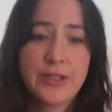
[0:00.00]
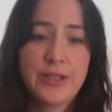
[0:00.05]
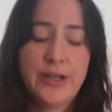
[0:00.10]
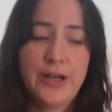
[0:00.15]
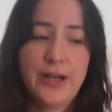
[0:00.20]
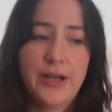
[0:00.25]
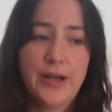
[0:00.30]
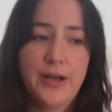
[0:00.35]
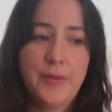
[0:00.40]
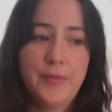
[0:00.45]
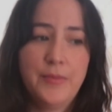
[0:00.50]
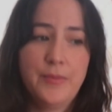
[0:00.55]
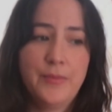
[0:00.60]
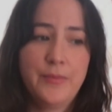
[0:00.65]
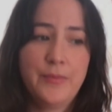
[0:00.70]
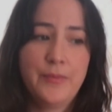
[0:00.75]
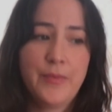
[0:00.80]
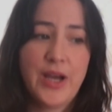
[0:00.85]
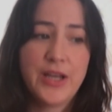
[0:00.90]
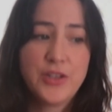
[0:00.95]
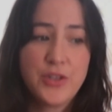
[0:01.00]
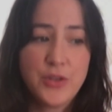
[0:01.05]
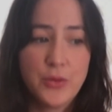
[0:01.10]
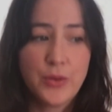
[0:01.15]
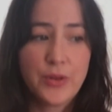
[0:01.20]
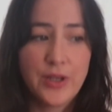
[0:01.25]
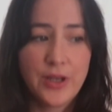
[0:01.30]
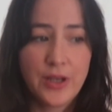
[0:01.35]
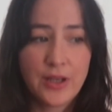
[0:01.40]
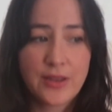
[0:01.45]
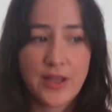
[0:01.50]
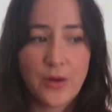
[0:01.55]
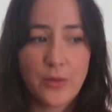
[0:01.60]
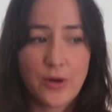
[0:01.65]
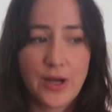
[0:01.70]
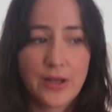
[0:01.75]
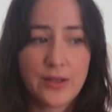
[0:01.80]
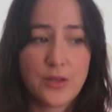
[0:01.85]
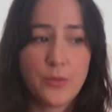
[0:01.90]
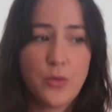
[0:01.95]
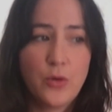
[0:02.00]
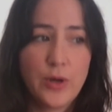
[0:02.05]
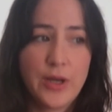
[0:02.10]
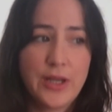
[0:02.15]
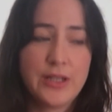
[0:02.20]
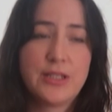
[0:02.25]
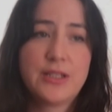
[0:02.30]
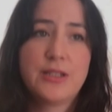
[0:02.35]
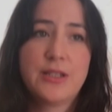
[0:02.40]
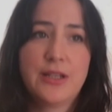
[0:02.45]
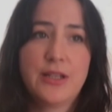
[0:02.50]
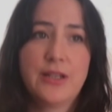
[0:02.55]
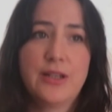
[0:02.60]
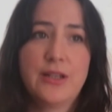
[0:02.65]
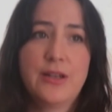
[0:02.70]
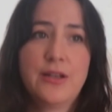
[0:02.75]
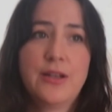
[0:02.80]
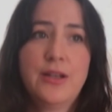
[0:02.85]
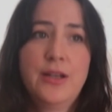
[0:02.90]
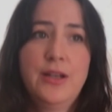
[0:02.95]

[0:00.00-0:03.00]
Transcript: I do think that we're at the point in